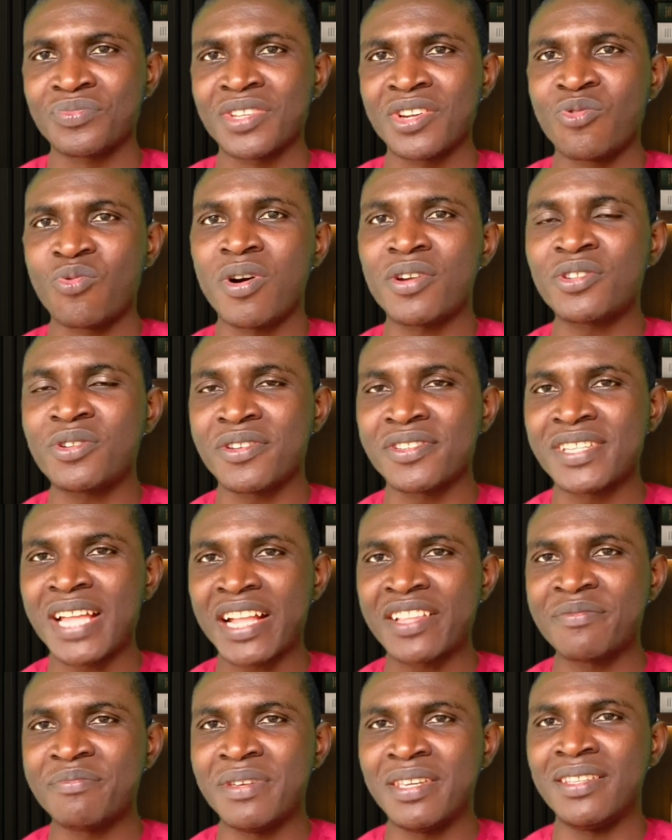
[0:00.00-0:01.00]
What does
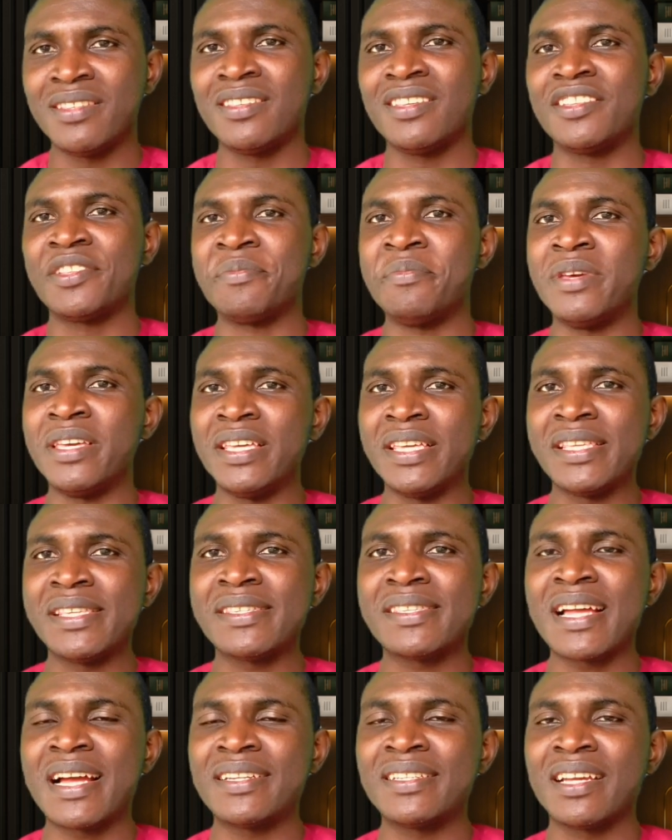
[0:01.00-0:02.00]
that mean? It means
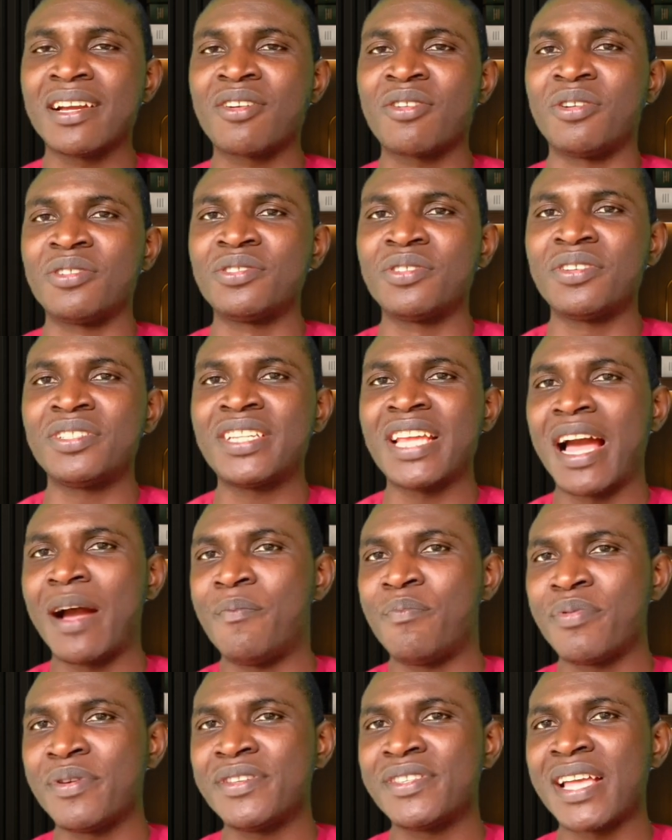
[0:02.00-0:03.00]
that they conduct their
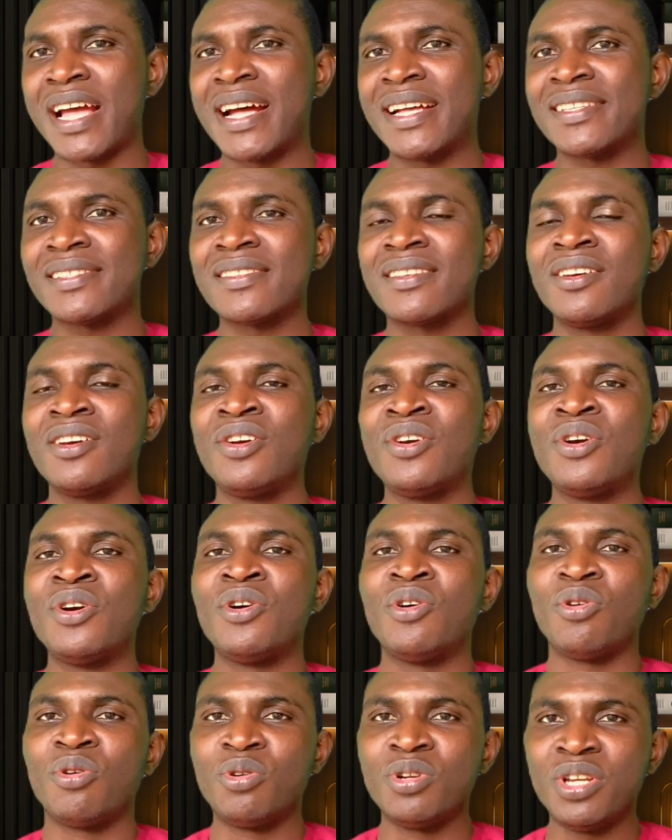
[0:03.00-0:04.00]
appraisals
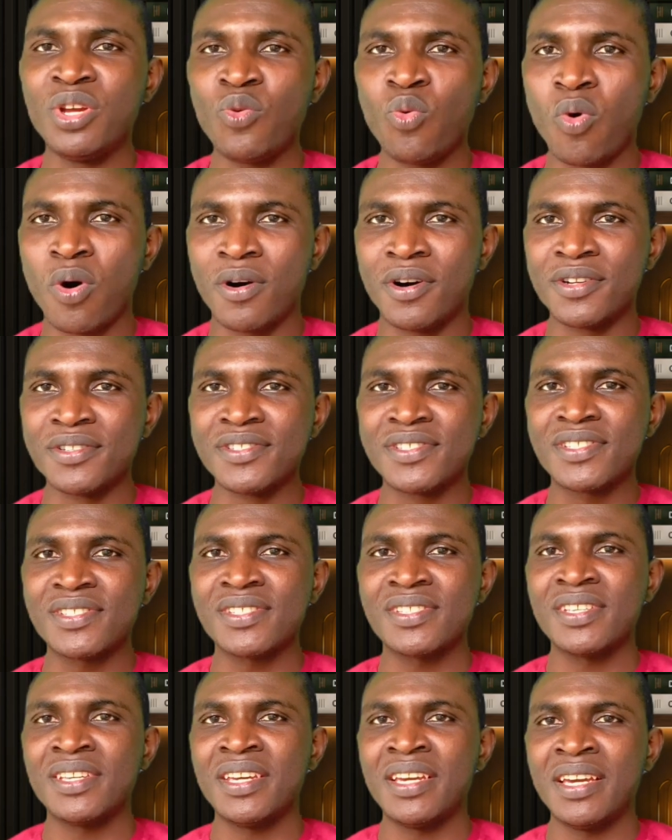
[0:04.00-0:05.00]
only
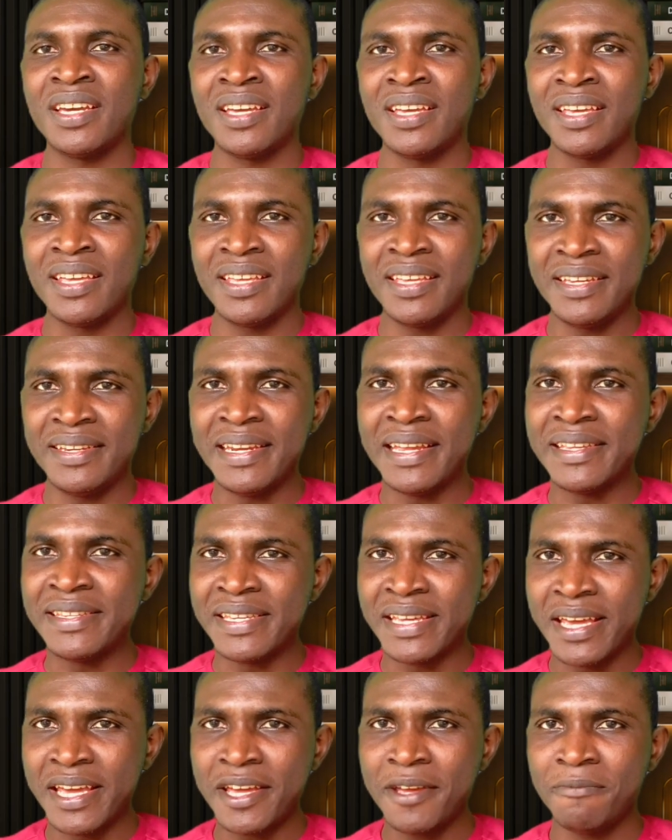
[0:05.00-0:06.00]
once in a
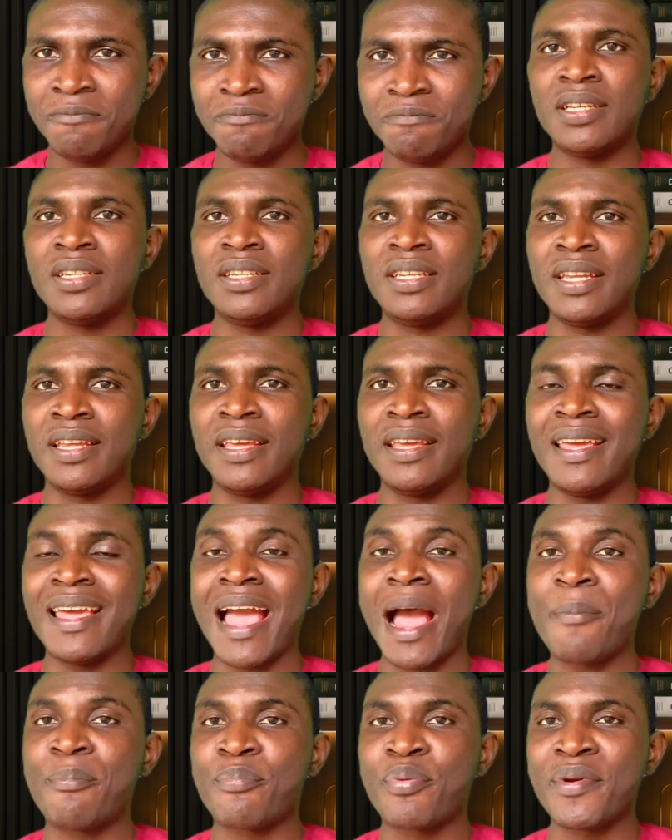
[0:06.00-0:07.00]
year. The
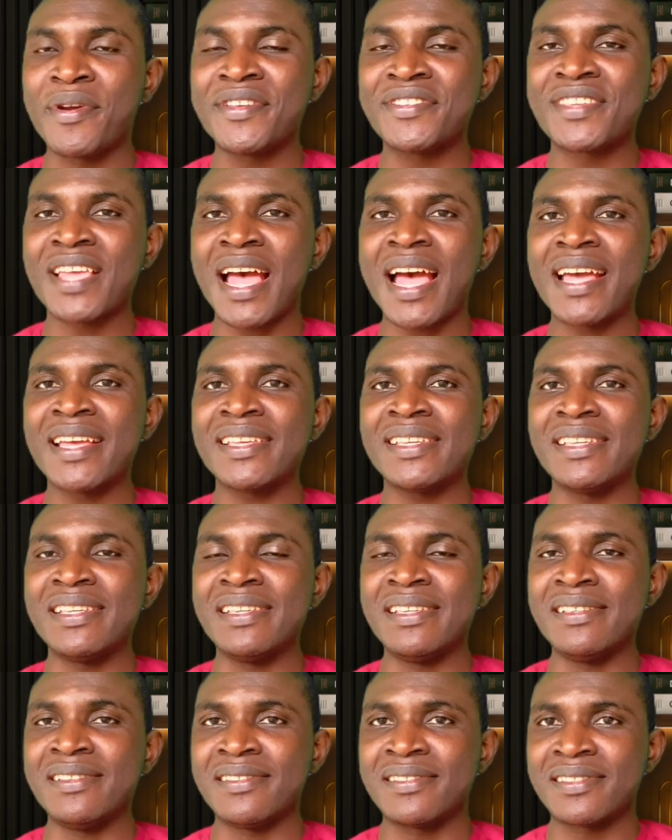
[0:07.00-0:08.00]
appraiser
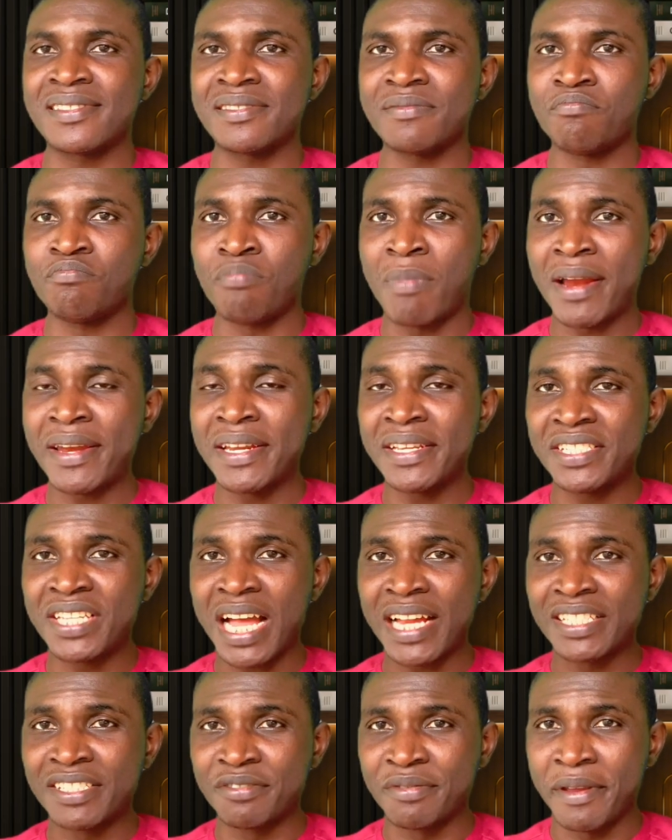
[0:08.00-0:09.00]
is
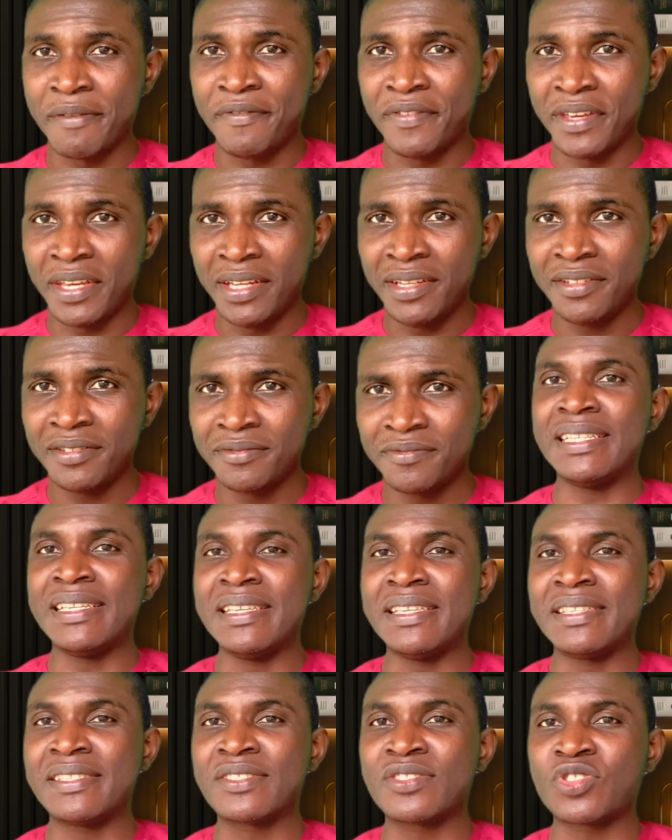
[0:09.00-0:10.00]
manager-driven,
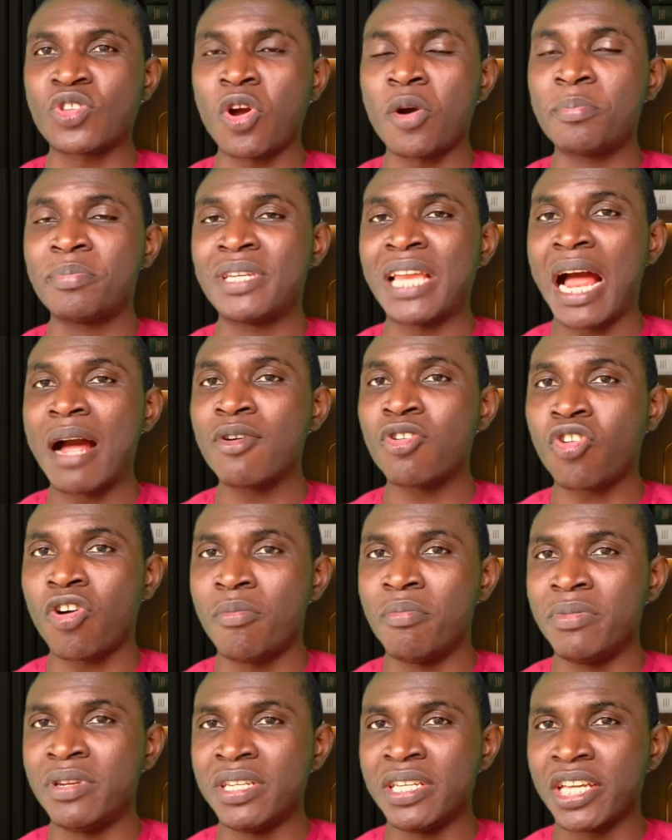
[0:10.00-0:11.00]
is top-down
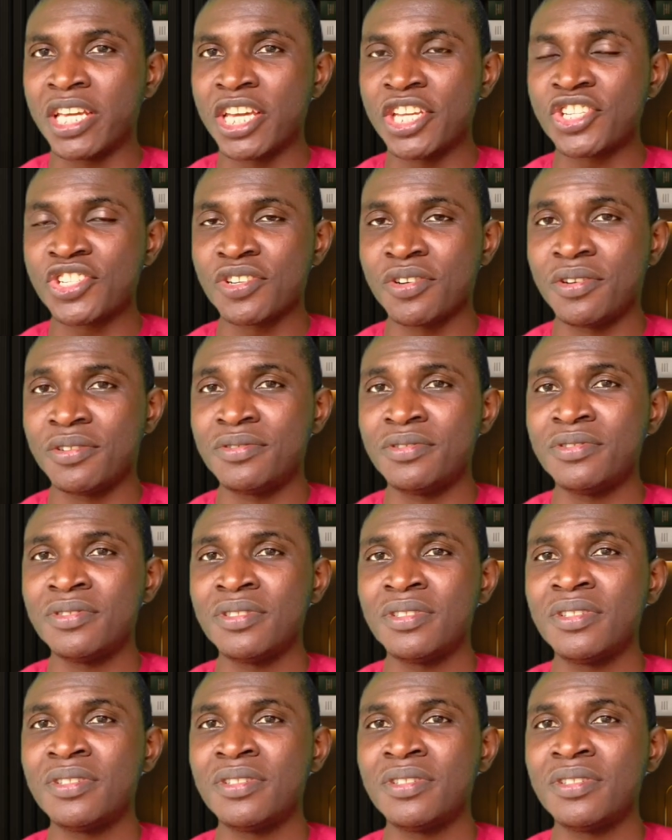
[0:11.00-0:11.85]
communication.